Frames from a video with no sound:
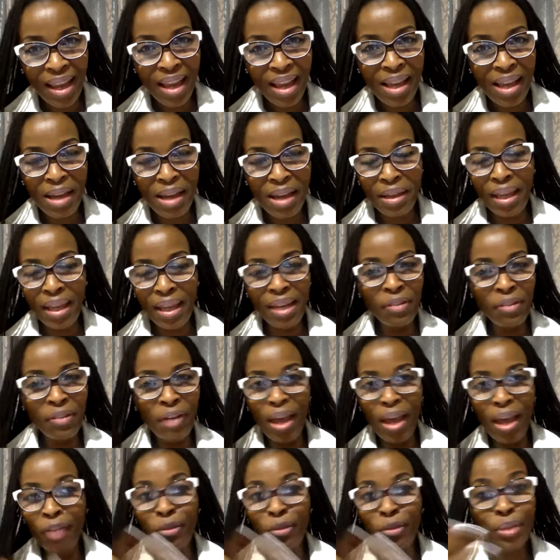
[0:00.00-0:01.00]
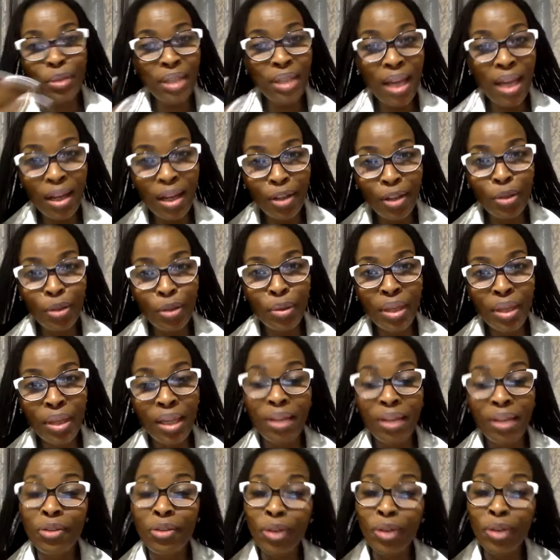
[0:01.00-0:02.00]
Uh, and if I have to tell you the
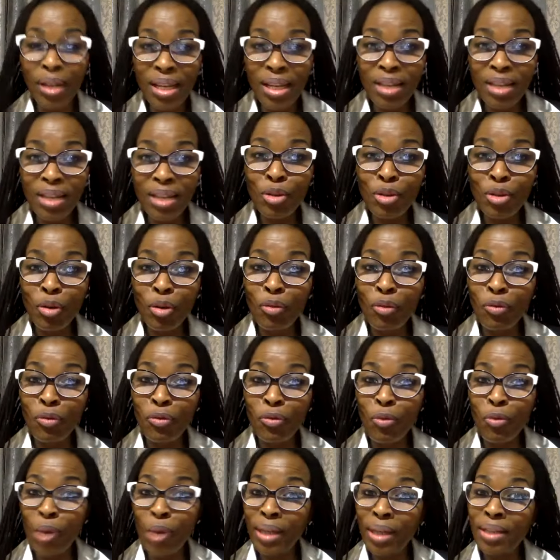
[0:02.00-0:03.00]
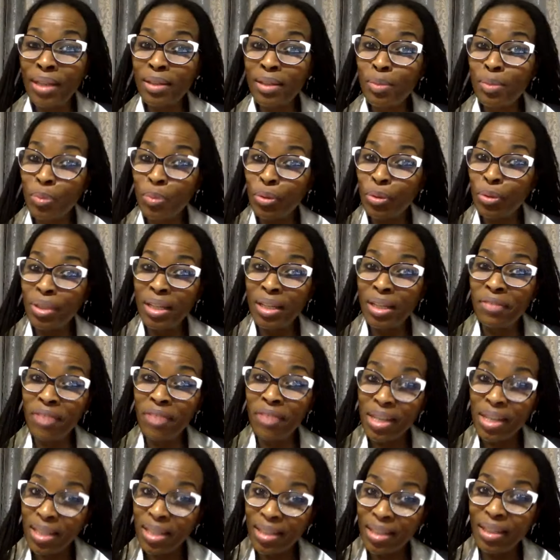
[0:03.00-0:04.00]
ingredients of what is put in
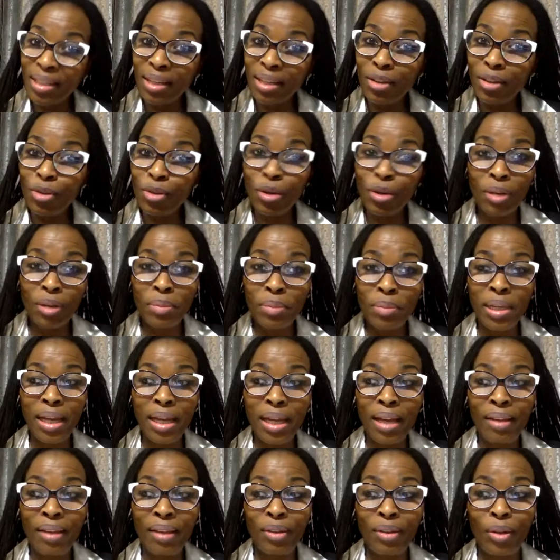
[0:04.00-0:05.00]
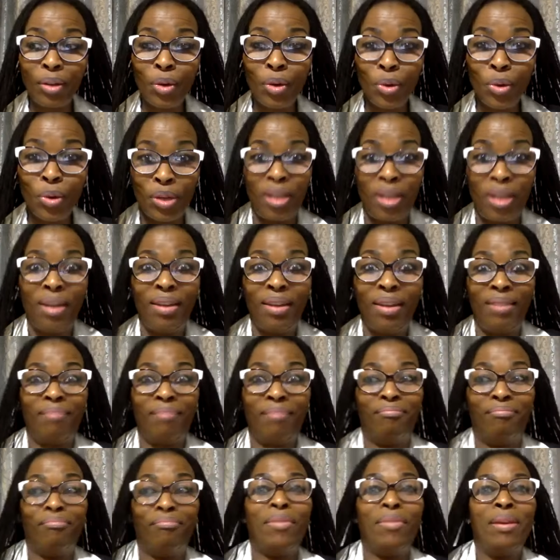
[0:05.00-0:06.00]
Vaseline, you're going to be like, okay.
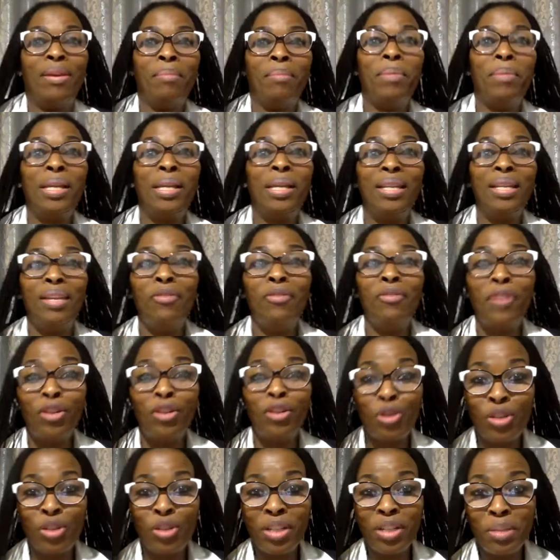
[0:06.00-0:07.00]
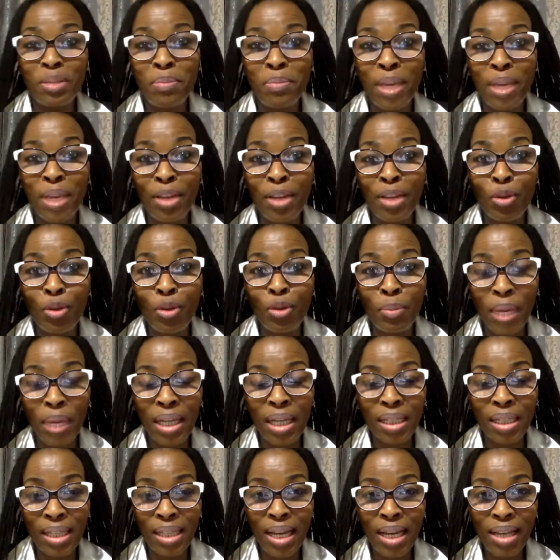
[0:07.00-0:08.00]
But if I should just make you make
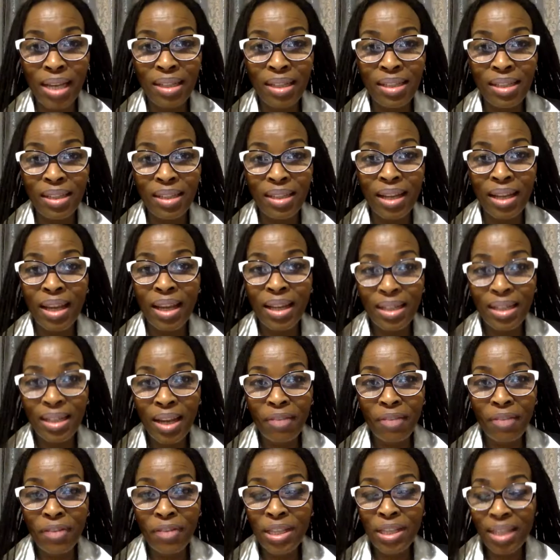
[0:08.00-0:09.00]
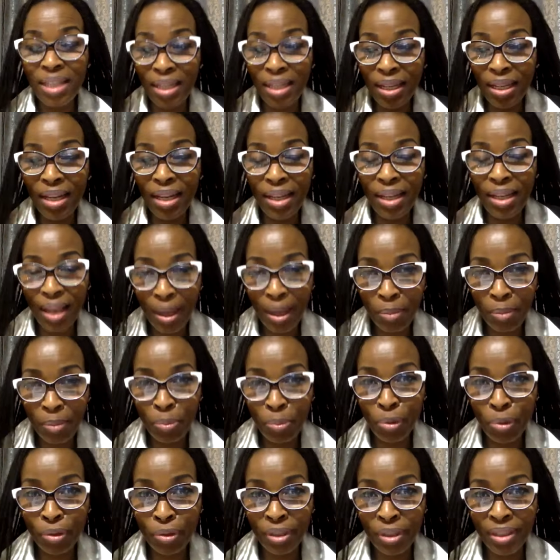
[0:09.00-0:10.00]
a test, take Vaseline and
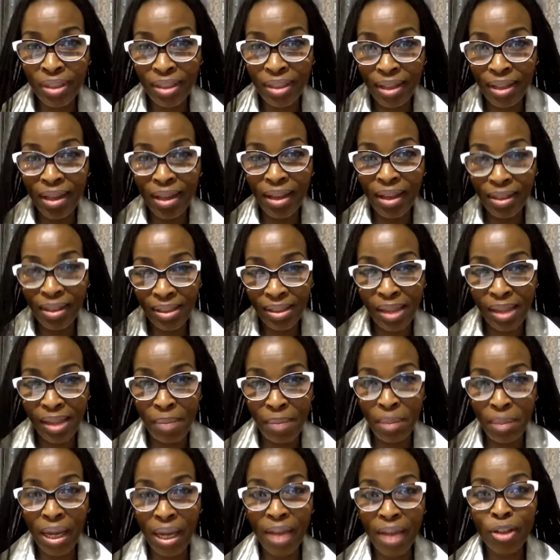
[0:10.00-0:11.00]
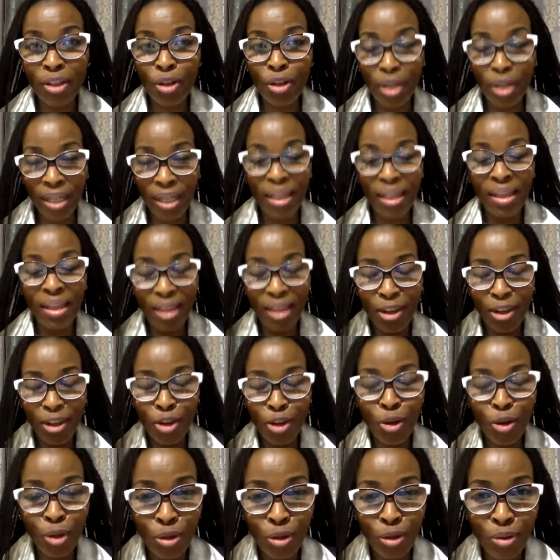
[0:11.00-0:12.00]
put uh, some light on it, and then
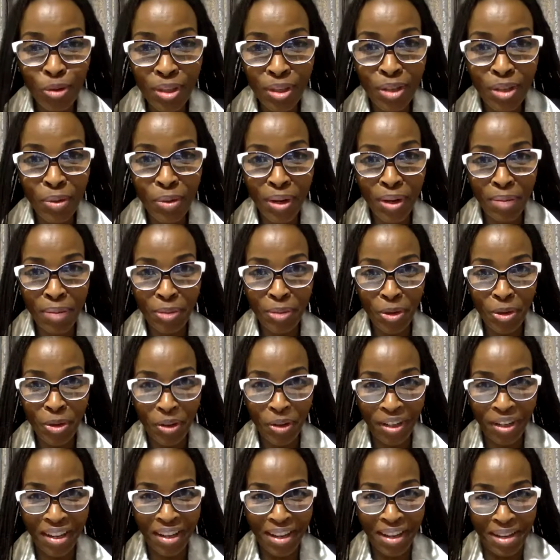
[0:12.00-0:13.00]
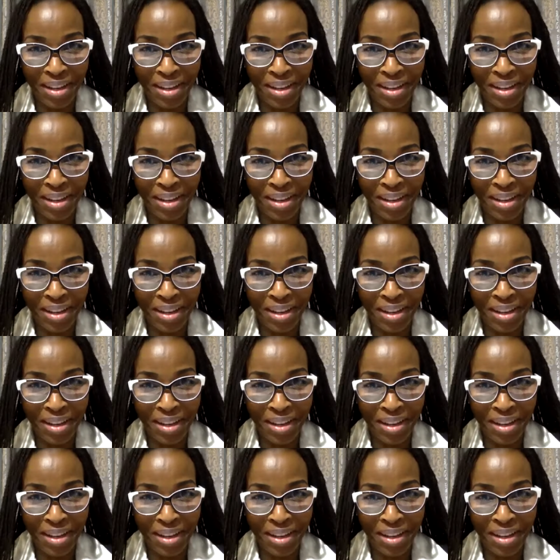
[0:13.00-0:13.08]
you're going to see what I'm talking